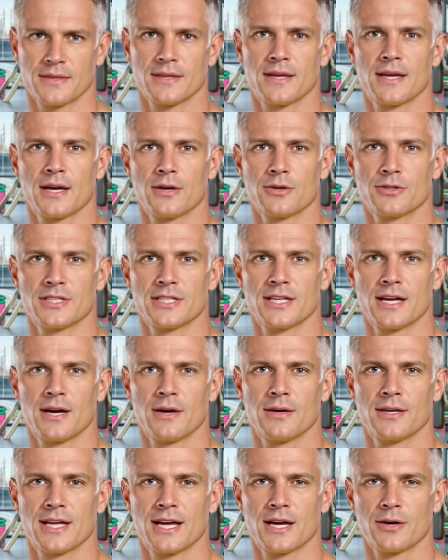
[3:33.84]

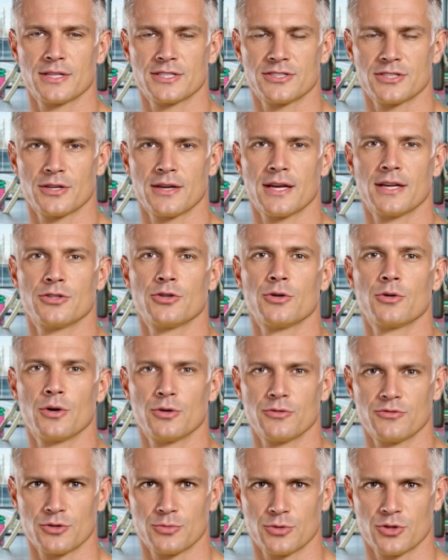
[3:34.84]
LDL carries
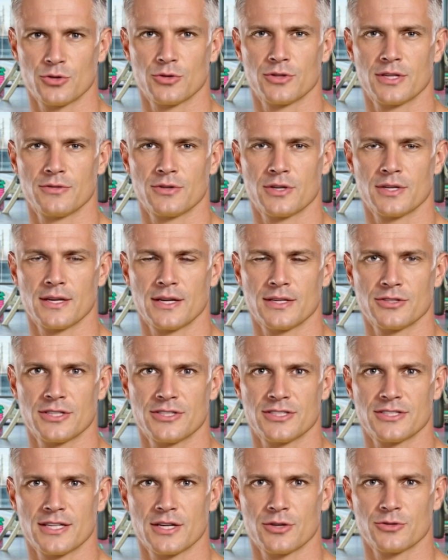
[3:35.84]
cholesterol from your liver to
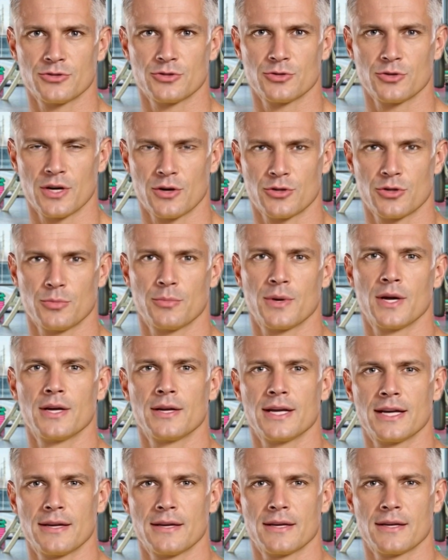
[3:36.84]
cells throughout your
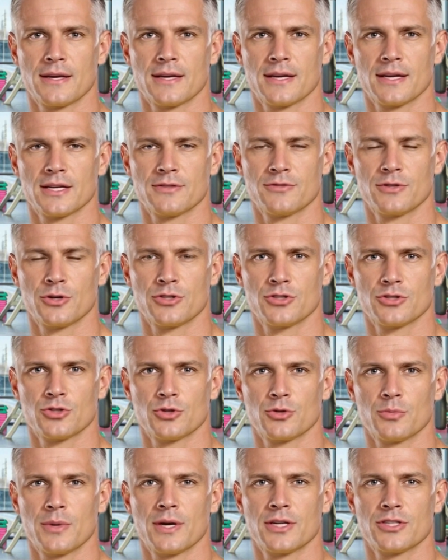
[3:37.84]
body. If there's
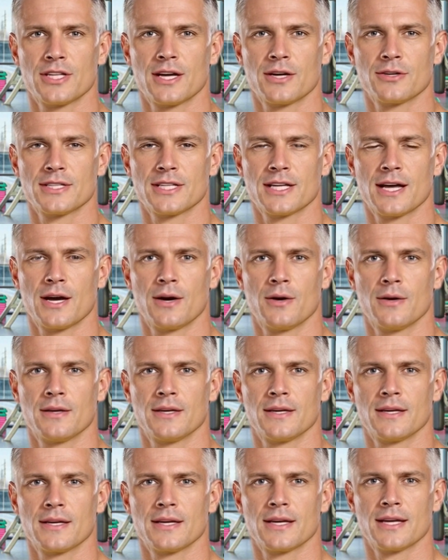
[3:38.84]
too much LDL,
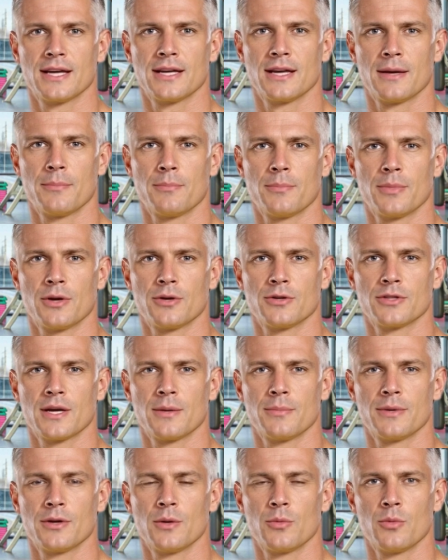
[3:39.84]
it can build
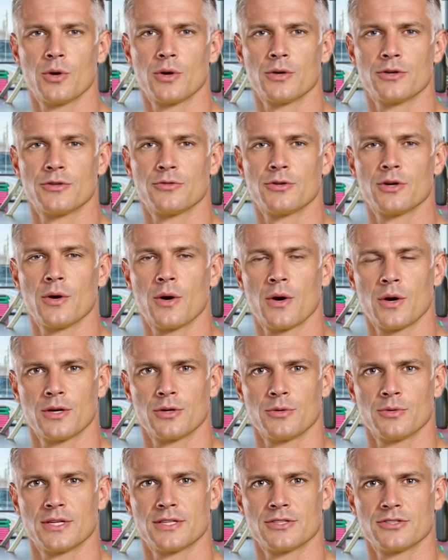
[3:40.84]
up in the walls of your
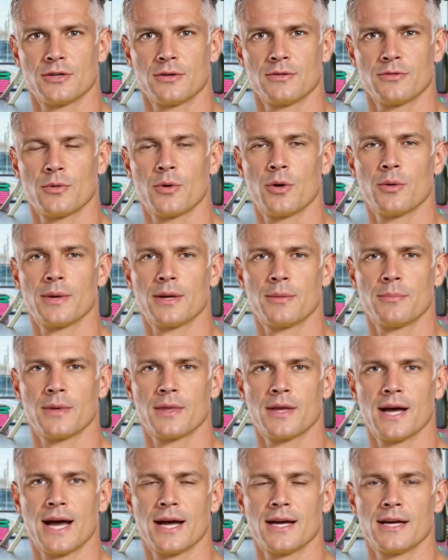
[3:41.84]
arteries, forming
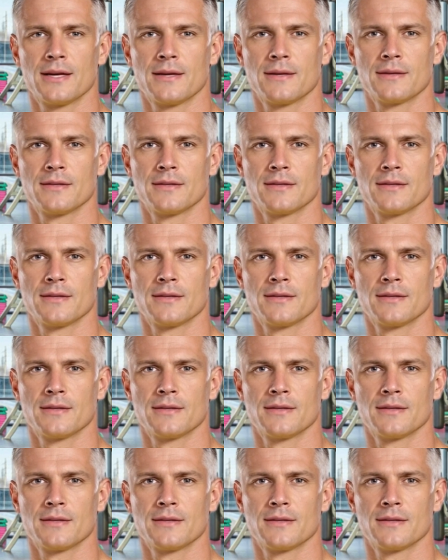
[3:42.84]
plaque.